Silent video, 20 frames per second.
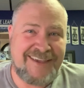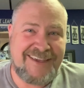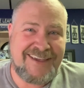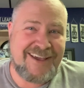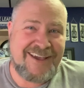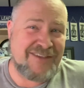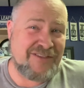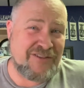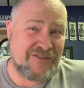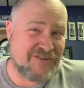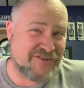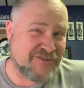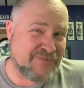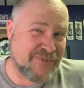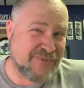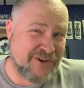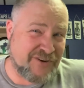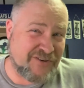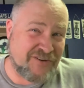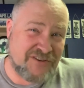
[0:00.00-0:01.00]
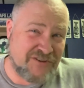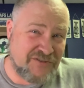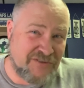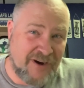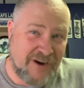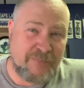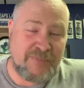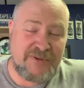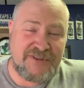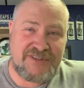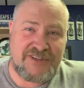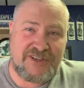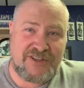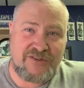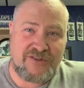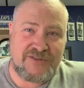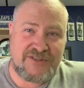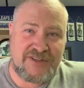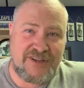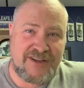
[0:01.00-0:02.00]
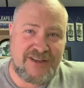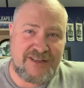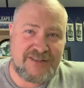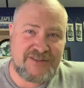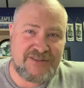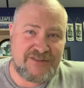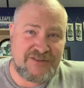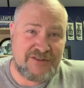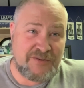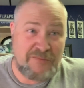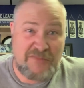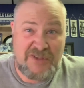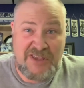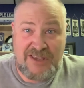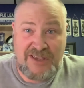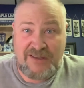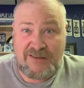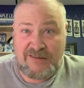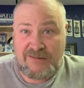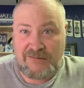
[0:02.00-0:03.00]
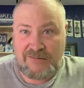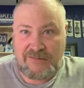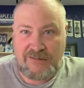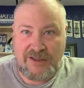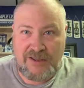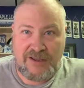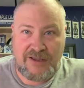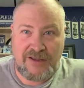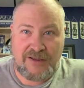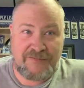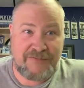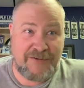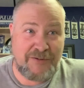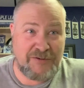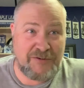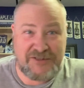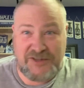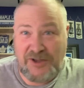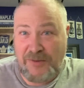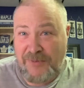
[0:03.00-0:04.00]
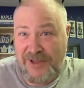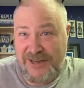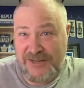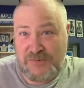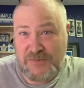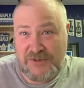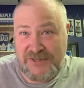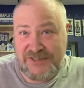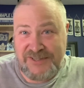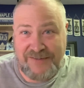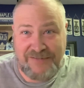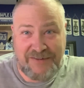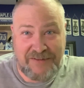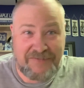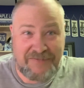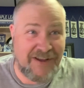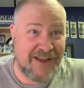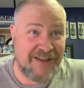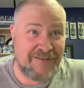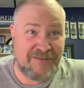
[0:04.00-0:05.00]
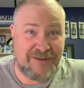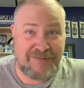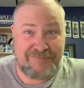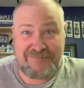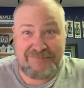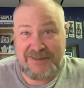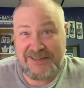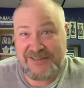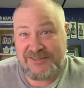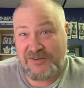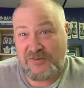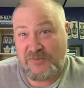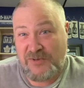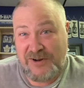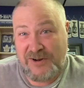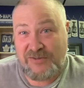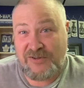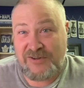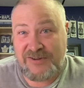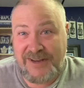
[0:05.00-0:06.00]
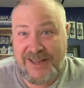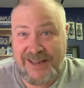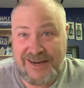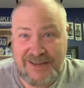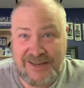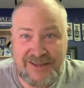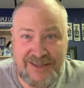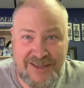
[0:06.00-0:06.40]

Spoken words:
I think there's a bigger discrepancy in those odds to me. If I would have saw minus 175, I still would have looked at it.